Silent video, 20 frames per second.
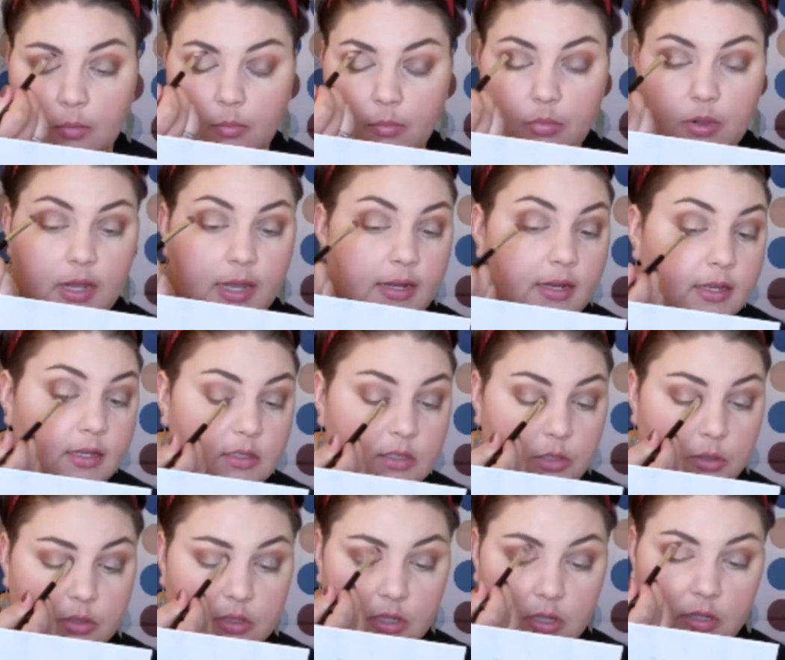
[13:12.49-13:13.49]
blend it
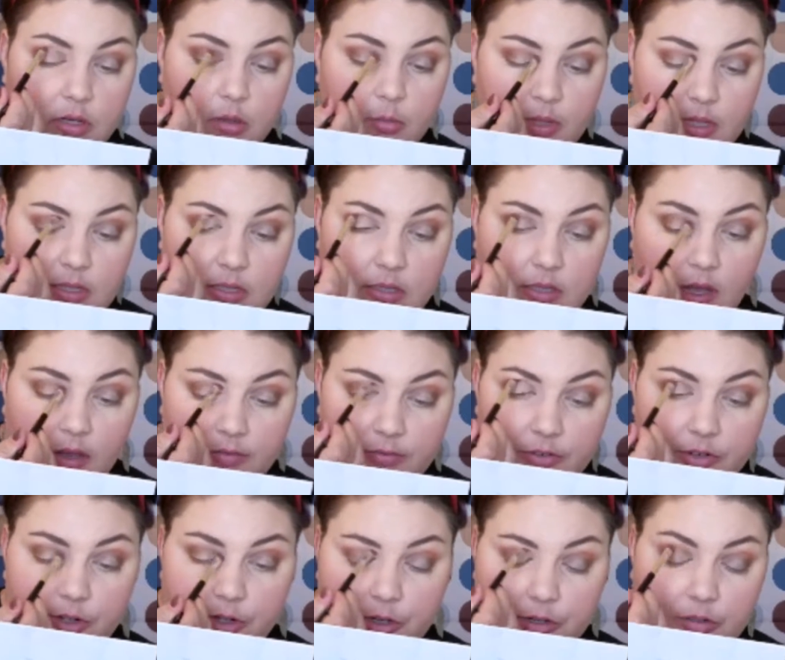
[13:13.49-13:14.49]
so it's a little bit
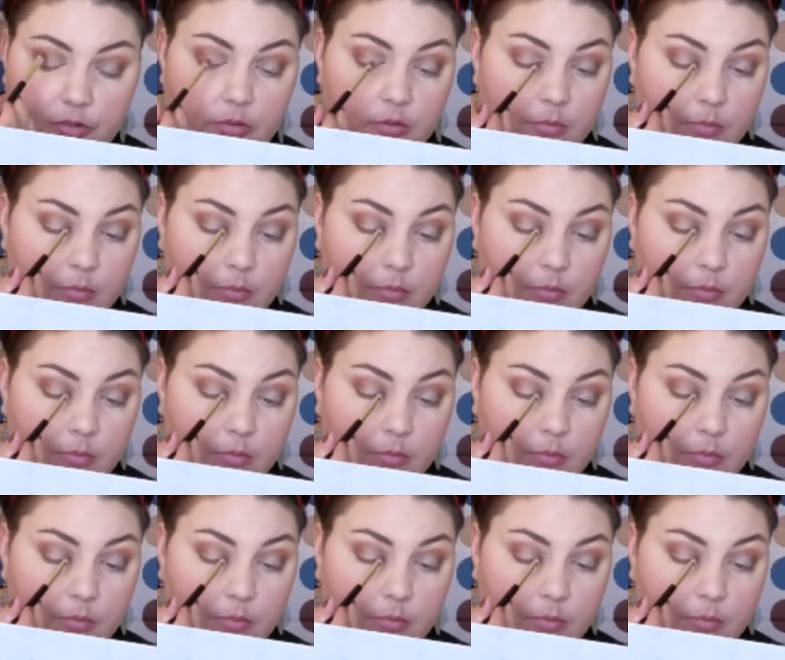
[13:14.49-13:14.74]
softer.